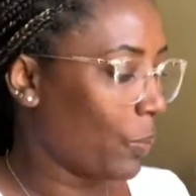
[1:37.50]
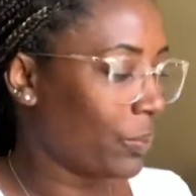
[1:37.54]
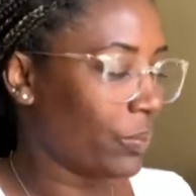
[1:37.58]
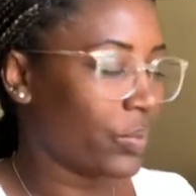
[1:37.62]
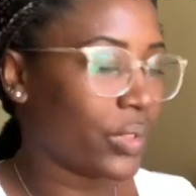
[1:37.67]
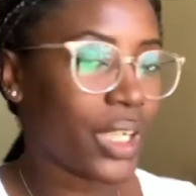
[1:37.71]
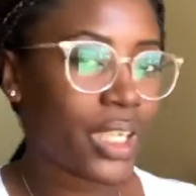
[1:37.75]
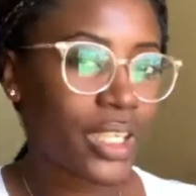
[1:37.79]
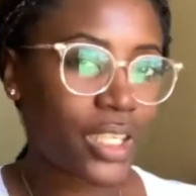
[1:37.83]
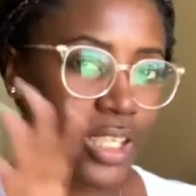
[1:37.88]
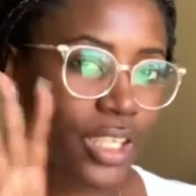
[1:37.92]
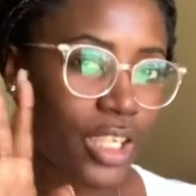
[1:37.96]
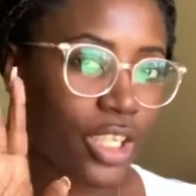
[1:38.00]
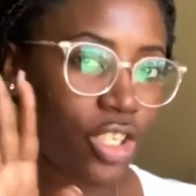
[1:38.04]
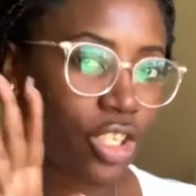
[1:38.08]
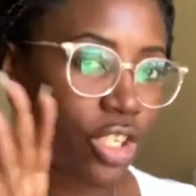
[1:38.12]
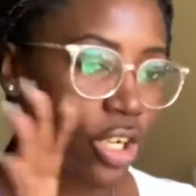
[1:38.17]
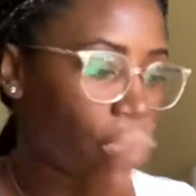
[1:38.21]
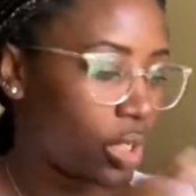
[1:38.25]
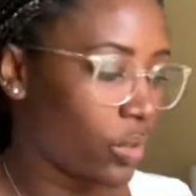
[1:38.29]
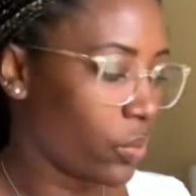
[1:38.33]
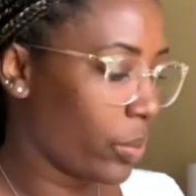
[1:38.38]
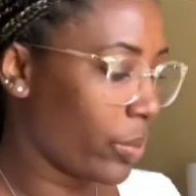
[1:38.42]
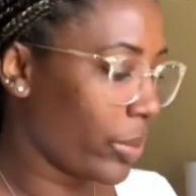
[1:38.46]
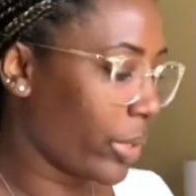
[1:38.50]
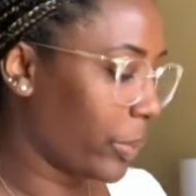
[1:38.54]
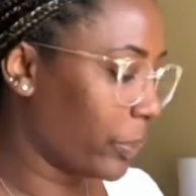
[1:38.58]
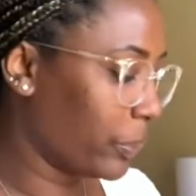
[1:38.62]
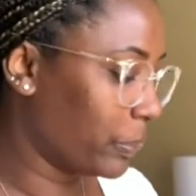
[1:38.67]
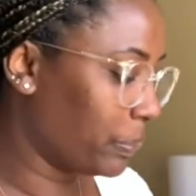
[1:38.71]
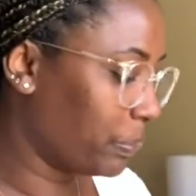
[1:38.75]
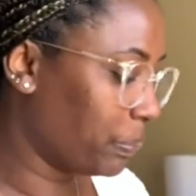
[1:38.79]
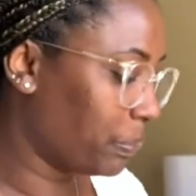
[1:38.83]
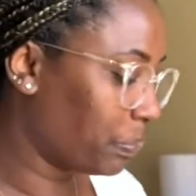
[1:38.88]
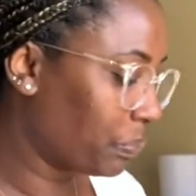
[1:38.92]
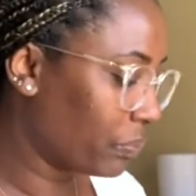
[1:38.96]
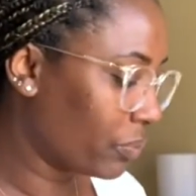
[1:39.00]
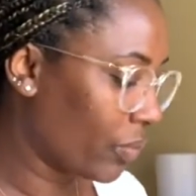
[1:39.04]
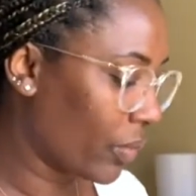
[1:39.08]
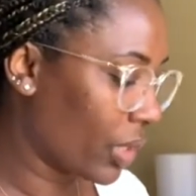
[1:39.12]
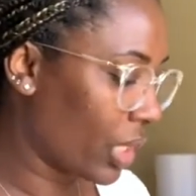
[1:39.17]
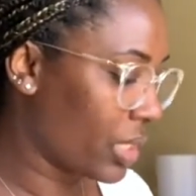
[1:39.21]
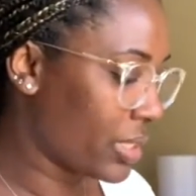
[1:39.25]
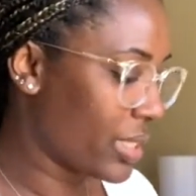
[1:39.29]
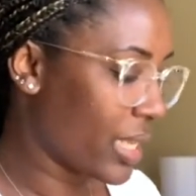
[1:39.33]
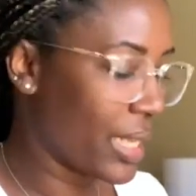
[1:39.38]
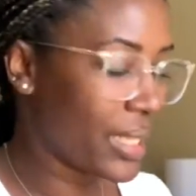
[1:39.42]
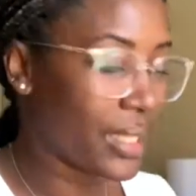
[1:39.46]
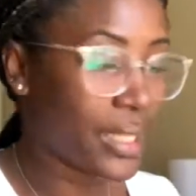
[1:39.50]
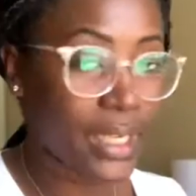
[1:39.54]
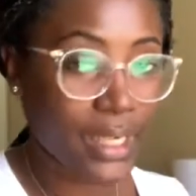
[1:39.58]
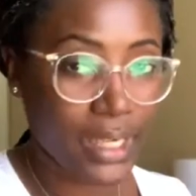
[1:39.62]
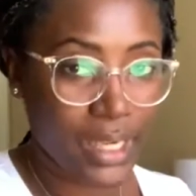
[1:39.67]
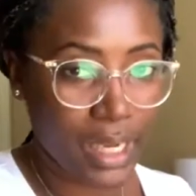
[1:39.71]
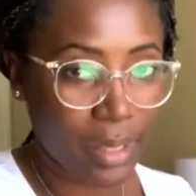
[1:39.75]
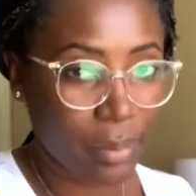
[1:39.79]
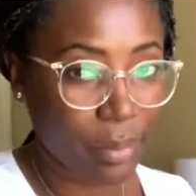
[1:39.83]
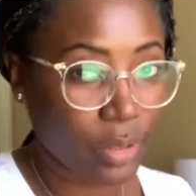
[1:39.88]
Let's get started with me, because I did get